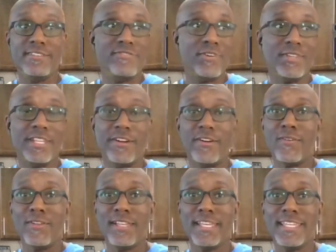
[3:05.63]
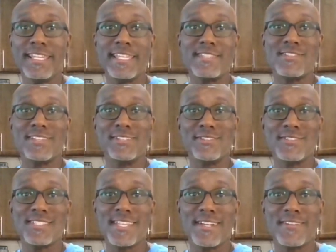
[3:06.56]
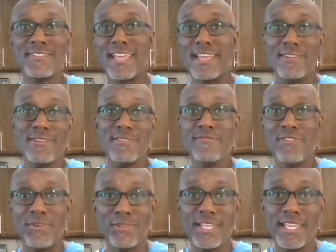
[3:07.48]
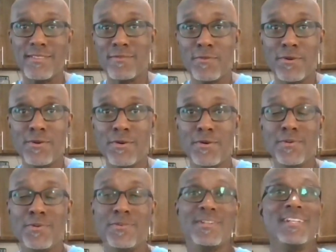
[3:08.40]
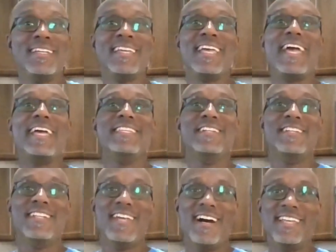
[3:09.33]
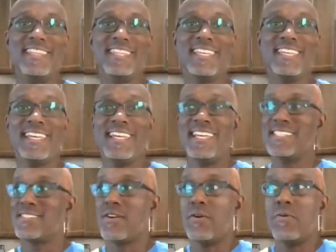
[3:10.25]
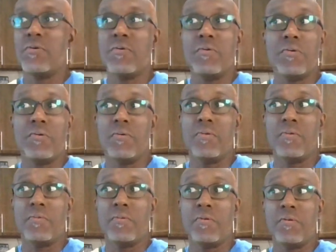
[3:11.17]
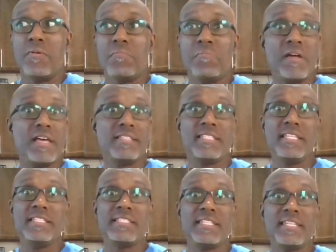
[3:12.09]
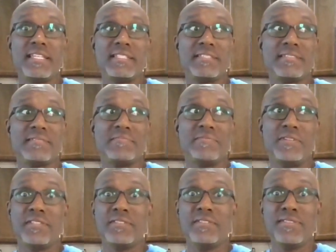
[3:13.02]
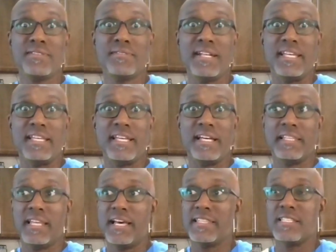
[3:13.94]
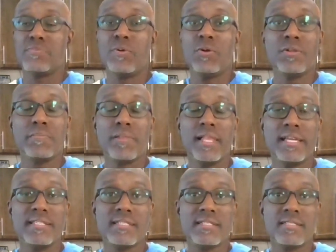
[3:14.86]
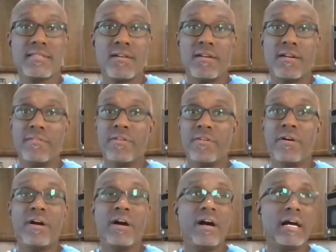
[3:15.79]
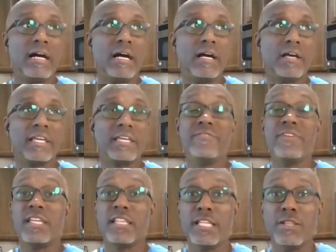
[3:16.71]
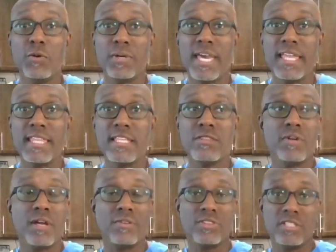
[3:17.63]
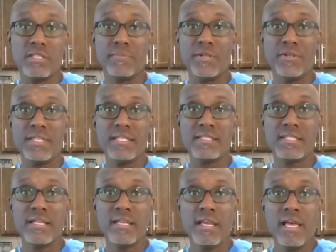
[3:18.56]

You voted early, you get your little sticker that you voted, woohoo, and you're done. So, as easy as one, two, three. A lot of these polling places are uh, conveniently located throughout the communities.